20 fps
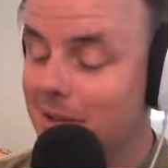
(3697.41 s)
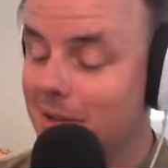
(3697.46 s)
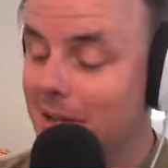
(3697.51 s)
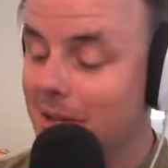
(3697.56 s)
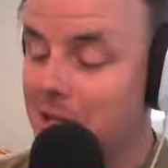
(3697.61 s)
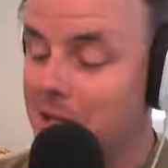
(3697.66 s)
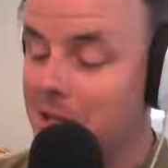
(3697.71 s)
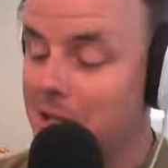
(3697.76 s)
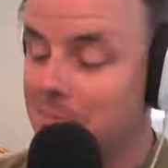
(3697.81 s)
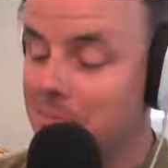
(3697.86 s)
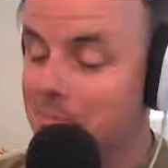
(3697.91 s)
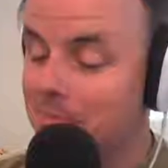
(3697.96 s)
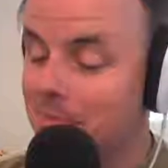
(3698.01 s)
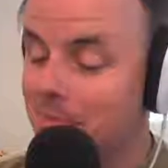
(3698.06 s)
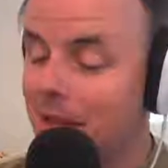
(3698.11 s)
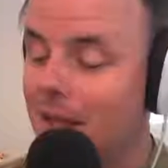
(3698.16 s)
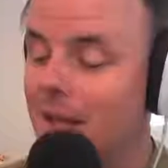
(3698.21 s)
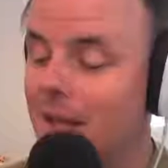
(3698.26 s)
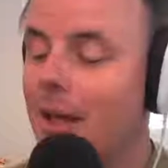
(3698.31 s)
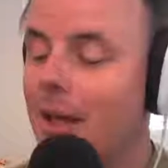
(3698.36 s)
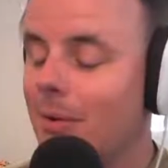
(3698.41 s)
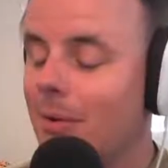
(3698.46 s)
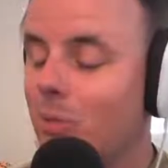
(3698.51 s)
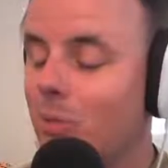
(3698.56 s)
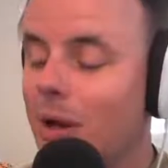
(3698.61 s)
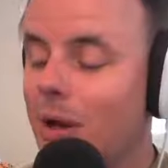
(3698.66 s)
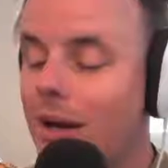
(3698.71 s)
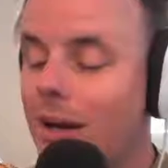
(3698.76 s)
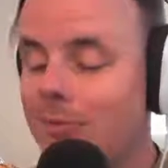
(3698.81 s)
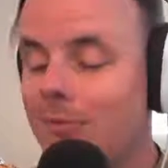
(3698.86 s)
That
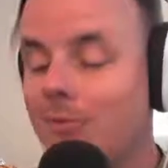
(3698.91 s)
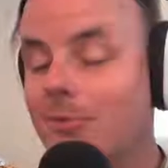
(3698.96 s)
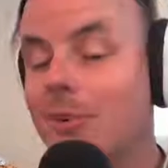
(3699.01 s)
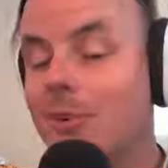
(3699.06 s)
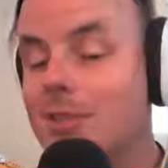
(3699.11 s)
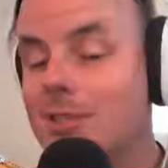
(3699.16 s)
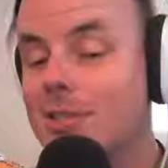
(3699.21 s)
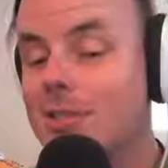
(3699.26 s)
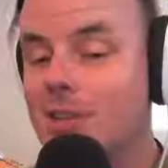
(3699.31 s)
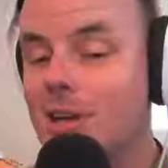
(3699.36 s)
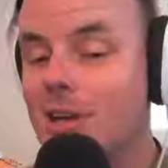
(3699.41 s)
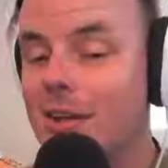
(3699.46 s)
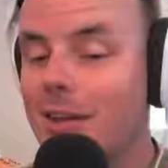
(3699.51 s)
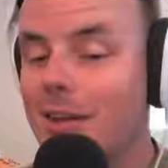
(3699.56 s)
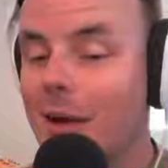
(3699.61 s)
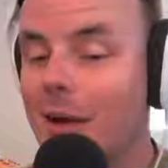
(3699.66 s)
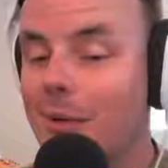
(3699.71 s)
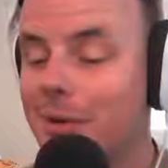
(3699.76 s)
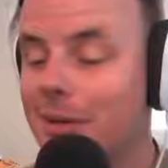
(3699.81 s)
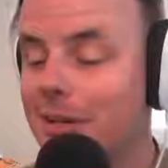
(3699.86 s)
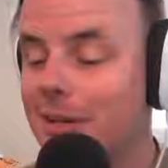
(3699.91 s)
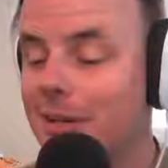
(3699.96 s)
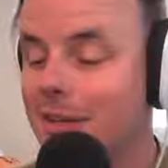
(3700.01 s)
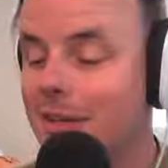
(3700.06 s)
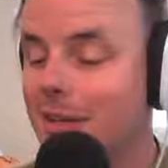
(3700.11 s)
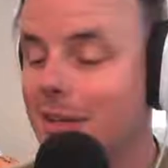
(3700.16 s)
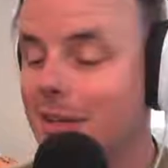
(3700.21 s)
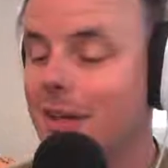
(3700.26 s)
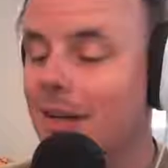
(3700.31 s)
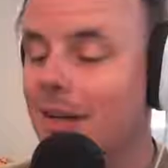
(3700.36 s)
when I first saw that one,
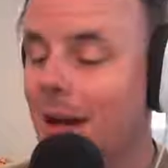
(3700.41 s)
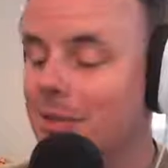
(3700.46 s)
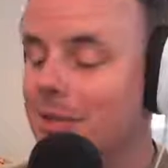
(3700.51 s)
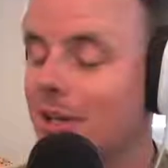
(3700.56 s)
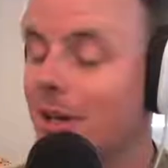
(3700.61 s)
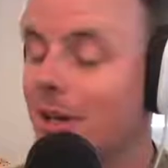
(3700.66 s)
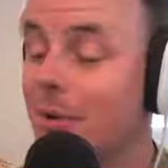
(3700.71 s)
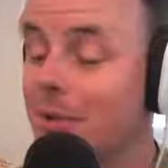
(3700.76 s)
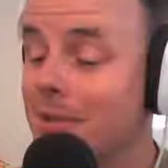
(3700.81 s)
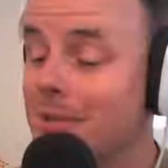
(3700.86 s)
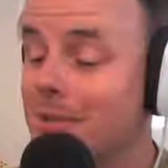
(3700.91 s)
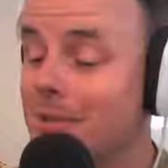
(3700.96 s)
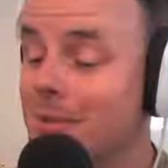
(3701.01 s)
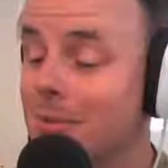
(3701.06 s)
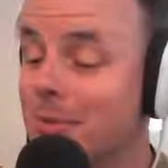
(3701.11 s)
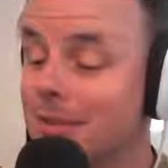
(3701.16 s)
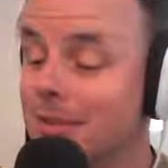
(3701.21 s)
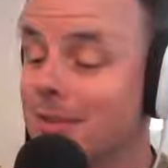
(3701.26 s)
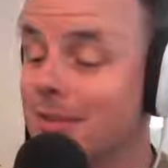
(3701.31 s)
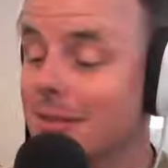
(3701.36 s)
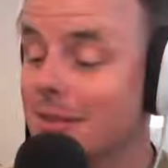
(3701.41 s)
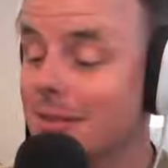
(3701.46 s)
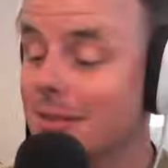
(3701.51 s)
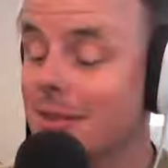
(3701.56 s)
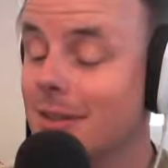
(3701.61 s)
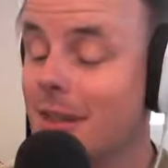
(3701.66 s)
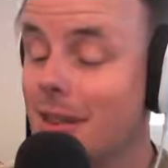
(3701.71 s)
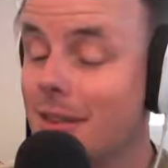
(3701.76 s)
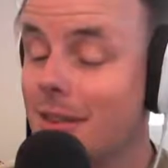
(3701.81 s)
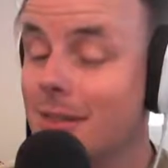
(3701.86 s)
I was like, oh, this one
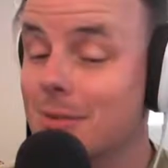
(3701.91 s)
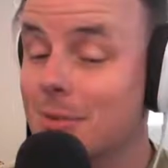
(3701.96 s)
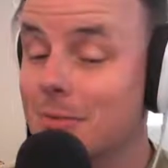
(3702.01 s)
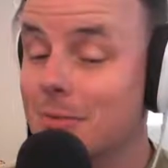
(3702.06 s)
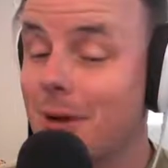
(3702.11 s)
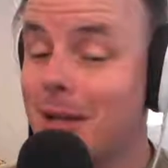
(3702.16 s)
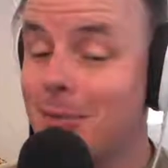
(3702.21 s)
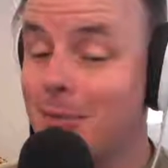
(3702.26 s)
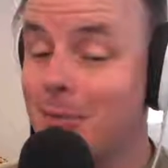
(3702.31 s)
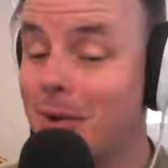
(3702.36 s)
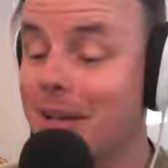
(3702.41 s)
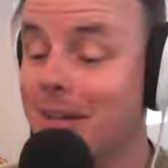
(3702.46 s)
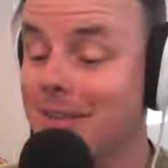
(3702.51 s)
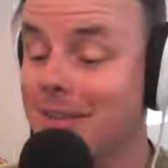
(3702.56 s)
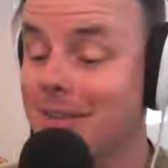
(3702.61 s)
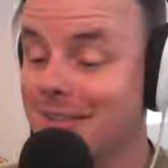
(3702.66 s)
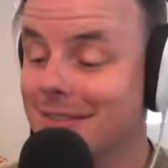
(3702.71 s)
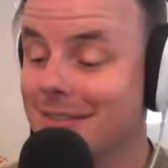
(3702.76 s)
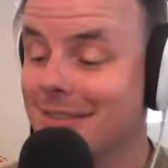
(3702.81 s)
might win.